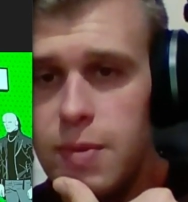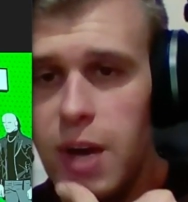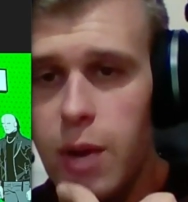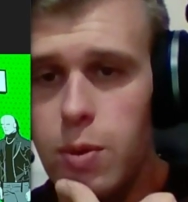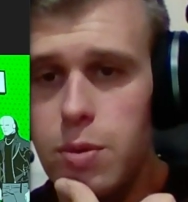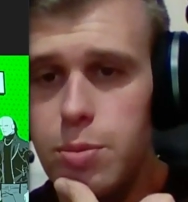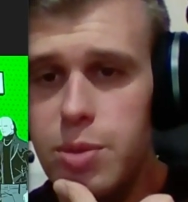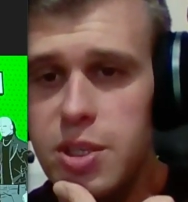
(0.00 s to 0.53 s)
i
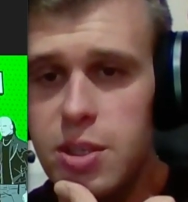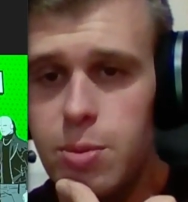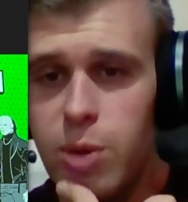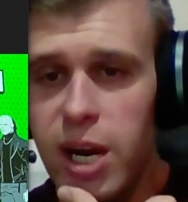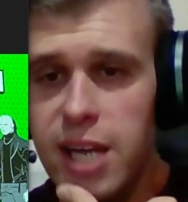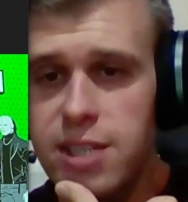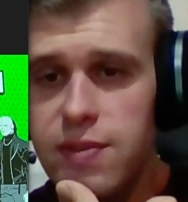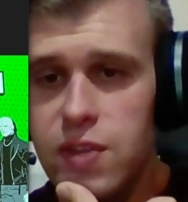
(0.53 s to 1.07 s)
wouldn't be
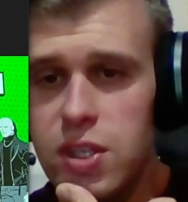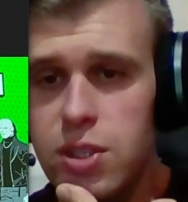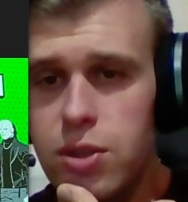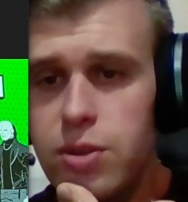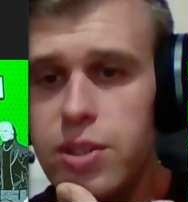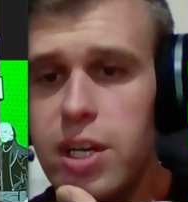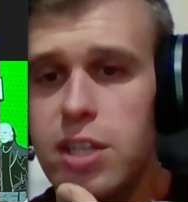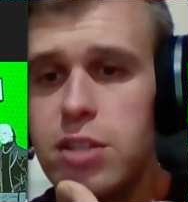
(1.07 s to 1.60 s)
surprised if this
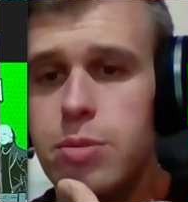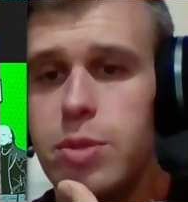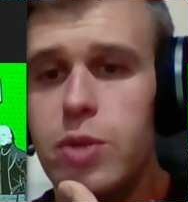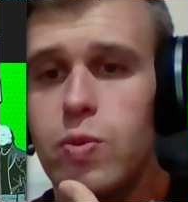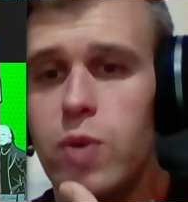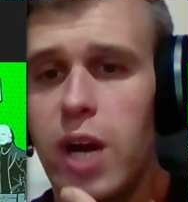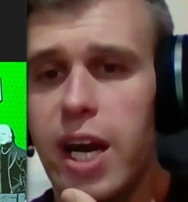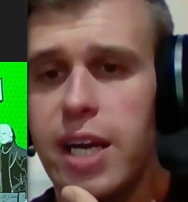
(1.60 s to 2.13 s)
turns out to be
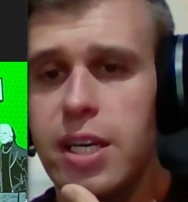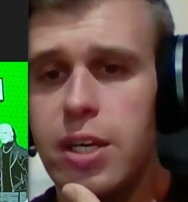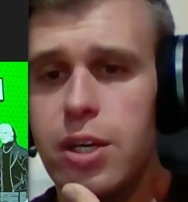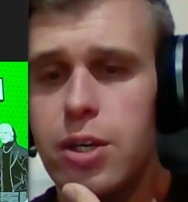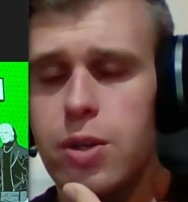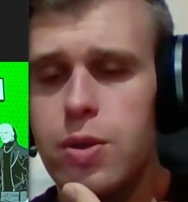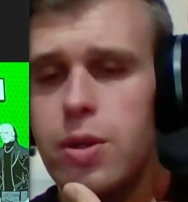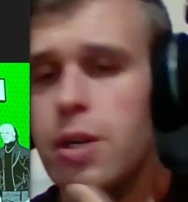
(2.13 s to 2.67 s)

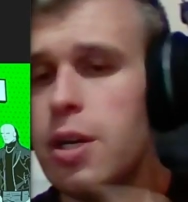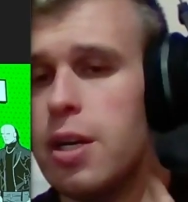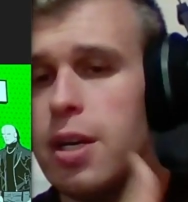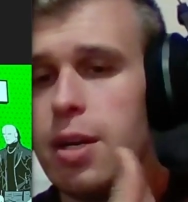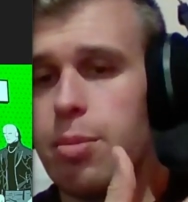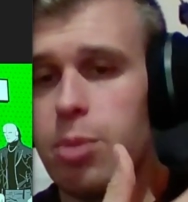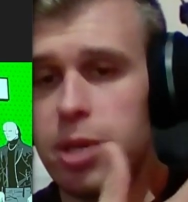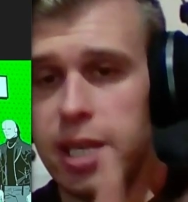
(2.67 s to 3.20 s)
rhino
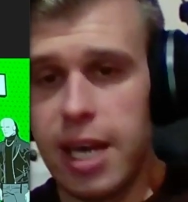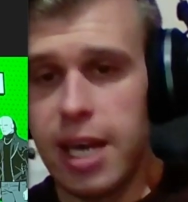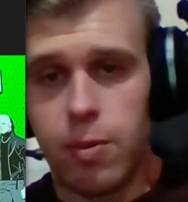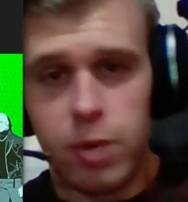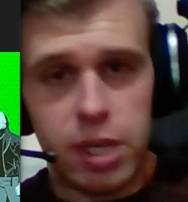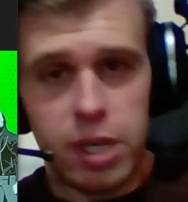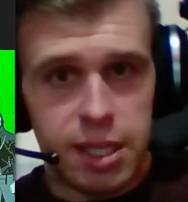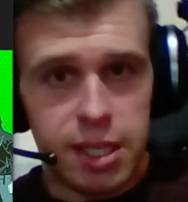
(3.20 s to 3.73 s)
but yeah
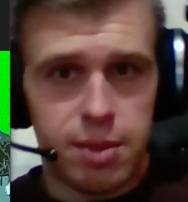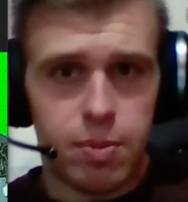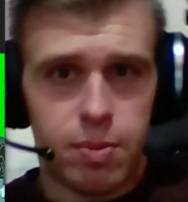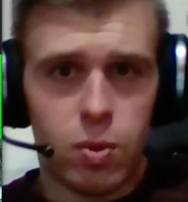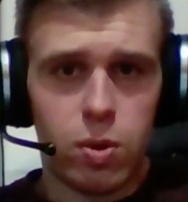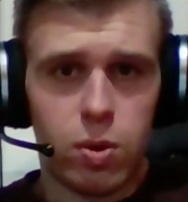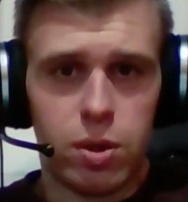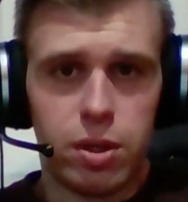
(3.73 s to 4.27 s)
we're going to get some
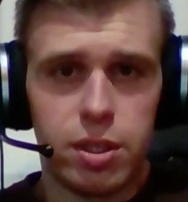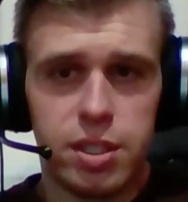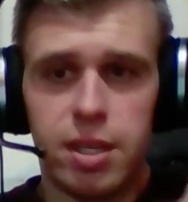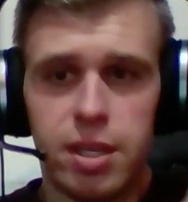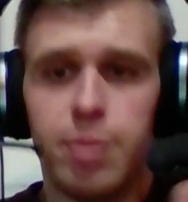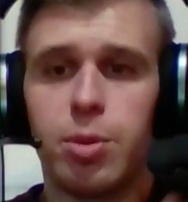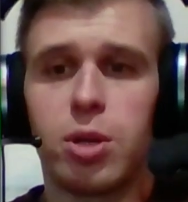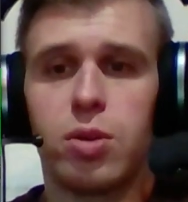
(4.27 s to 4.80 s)
more
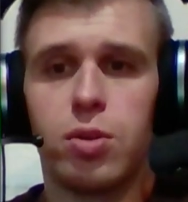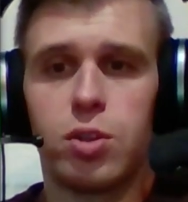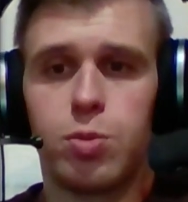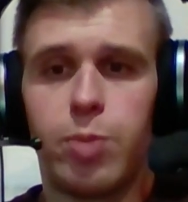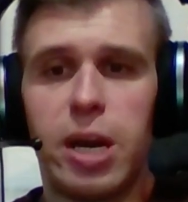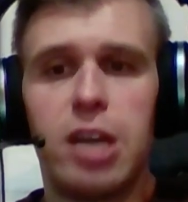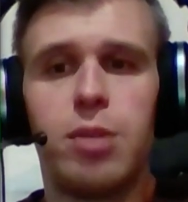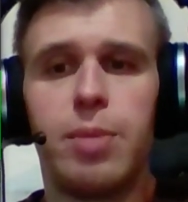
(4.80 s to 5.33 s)
typical
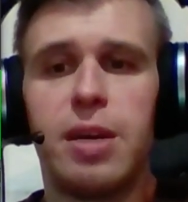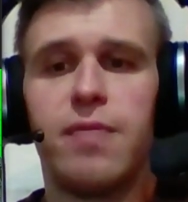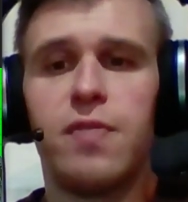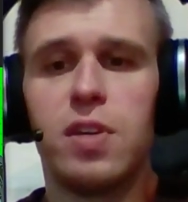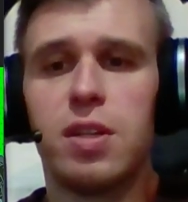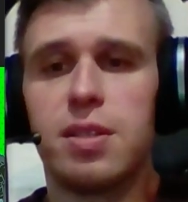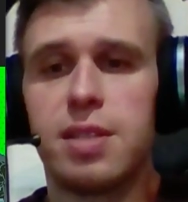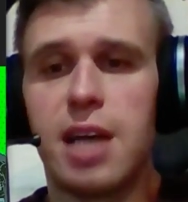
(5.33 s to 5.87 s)
spider-man
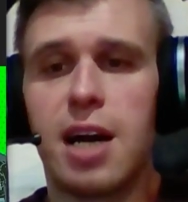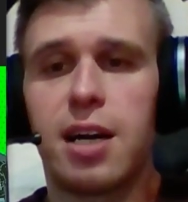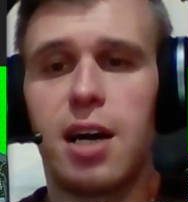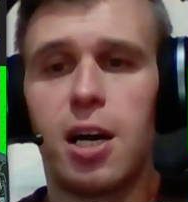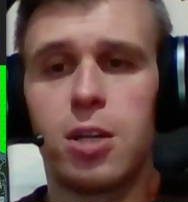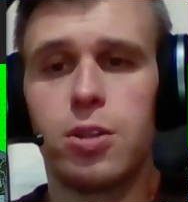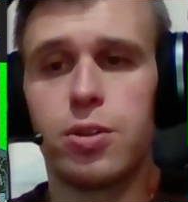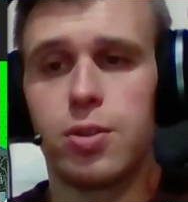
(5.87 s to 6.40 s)
villains doc
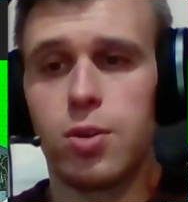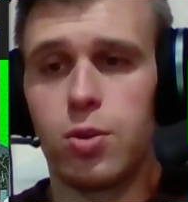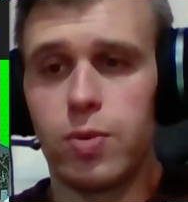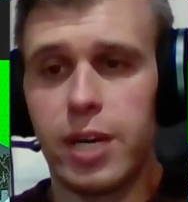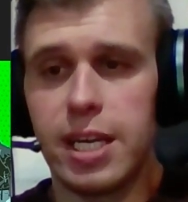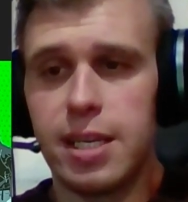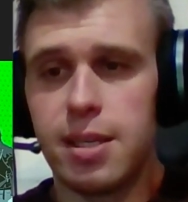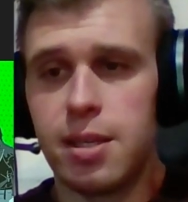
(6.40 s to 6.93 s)
ock looks
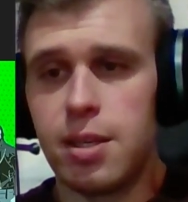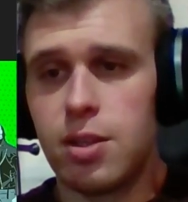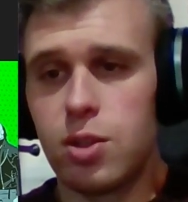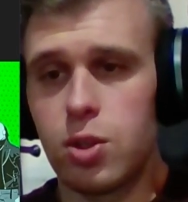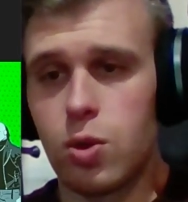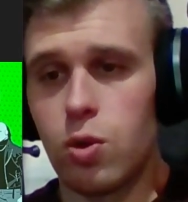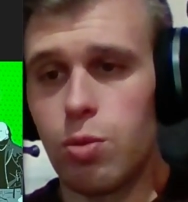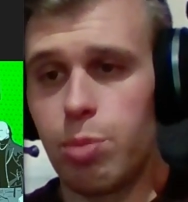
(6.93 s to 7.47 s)
great
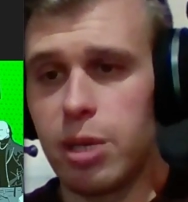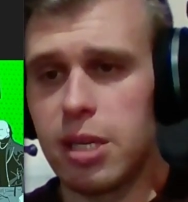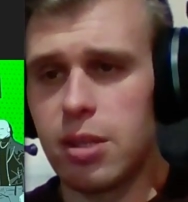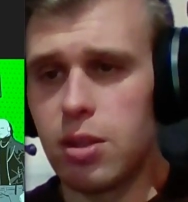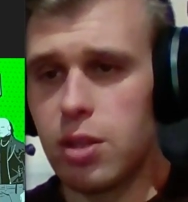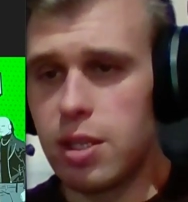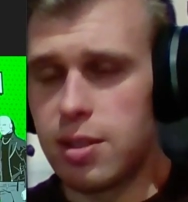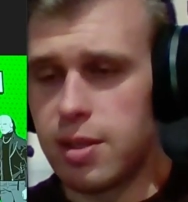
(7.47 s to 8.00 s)

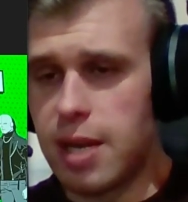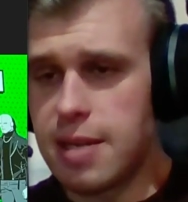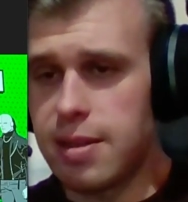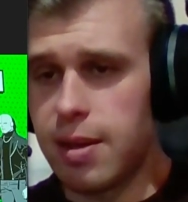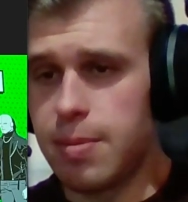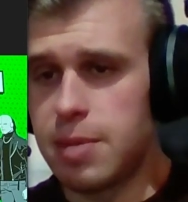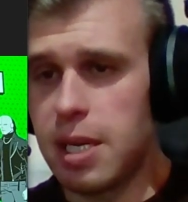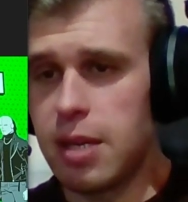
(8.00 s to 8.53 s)
scorpion it's a nice
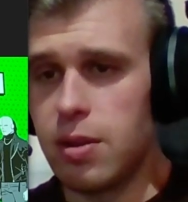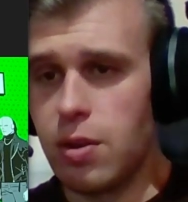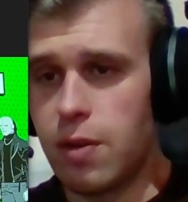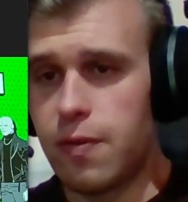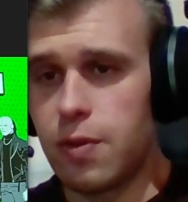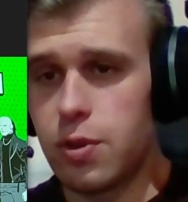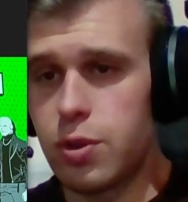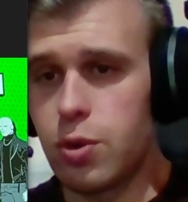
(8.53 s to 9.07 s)
updated look
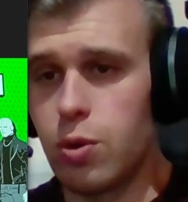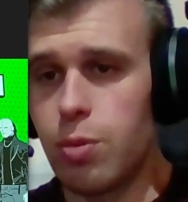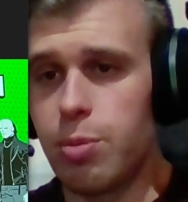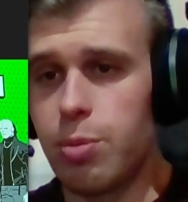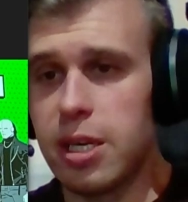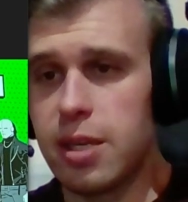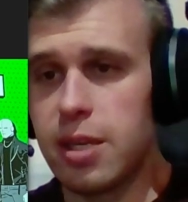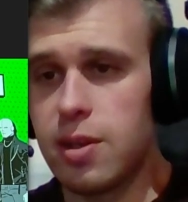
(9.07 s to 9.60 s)
for
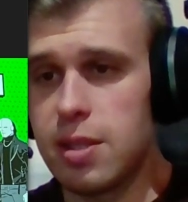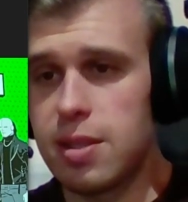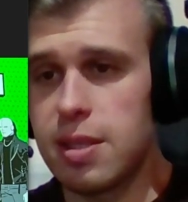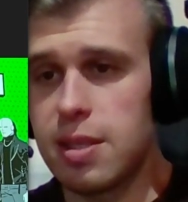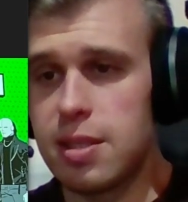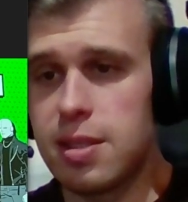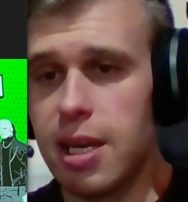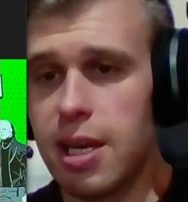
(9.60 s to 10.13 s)
scorpion you can see
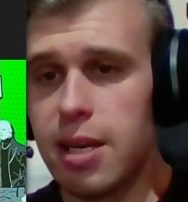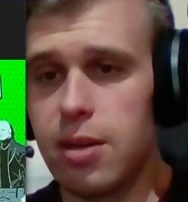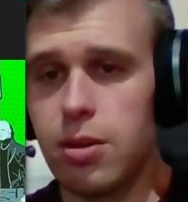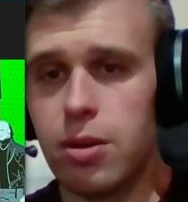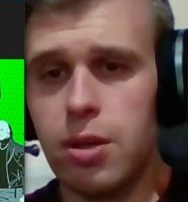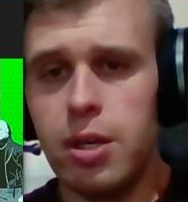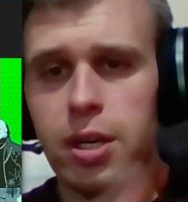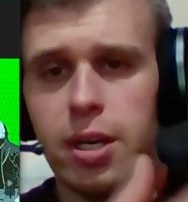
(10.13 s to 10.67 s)
his tail
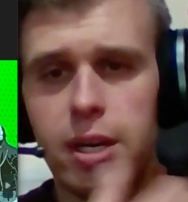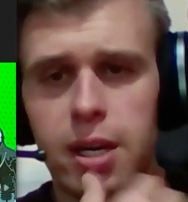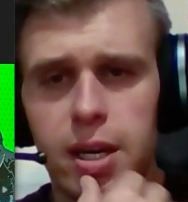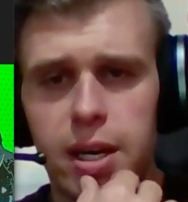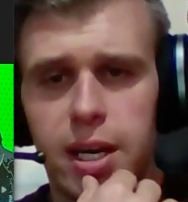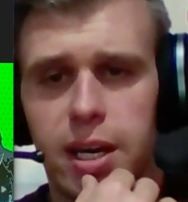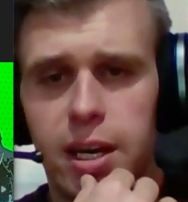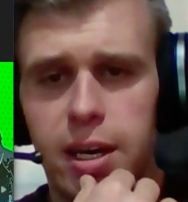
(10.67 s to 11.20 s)

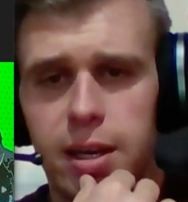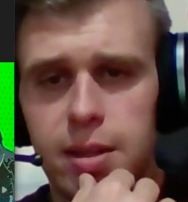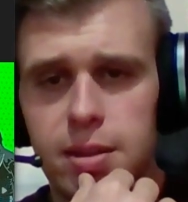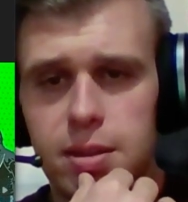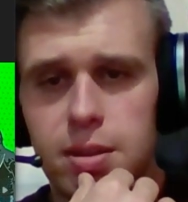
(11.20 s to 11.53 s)
uh,